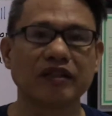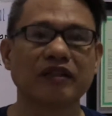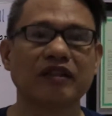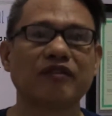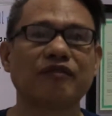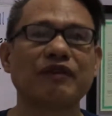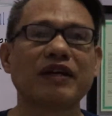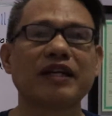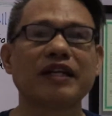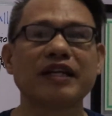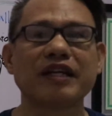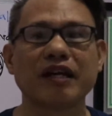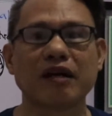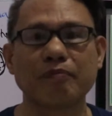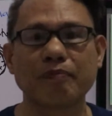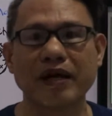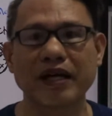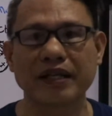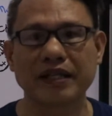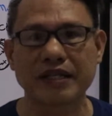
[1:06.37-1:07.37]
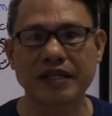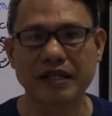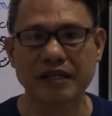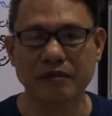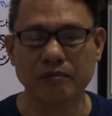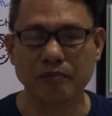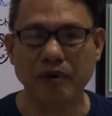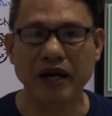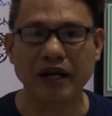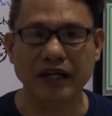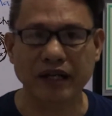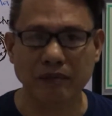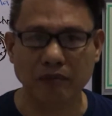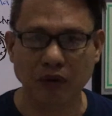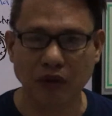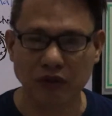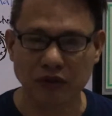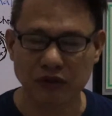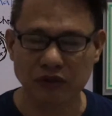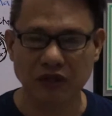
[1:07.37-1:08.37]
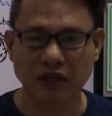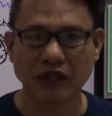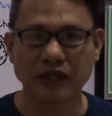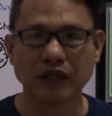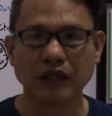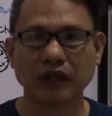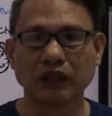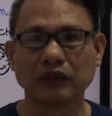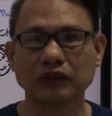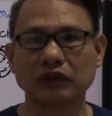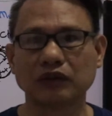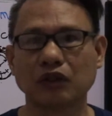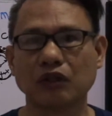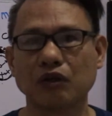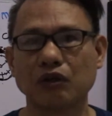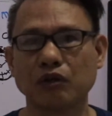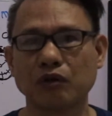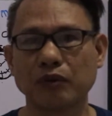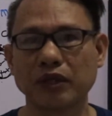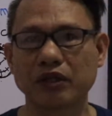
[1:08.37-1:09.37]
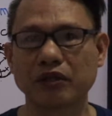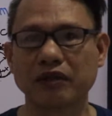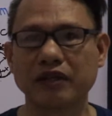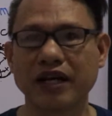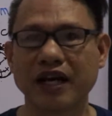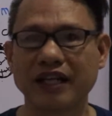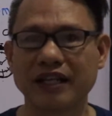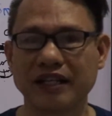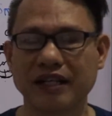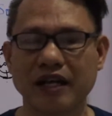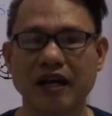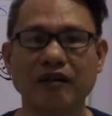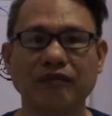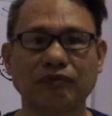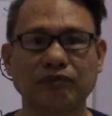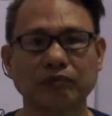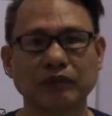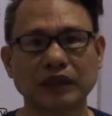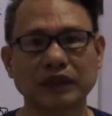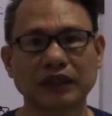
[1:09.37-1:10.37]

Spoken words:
depending upon the variables. So we could add it up.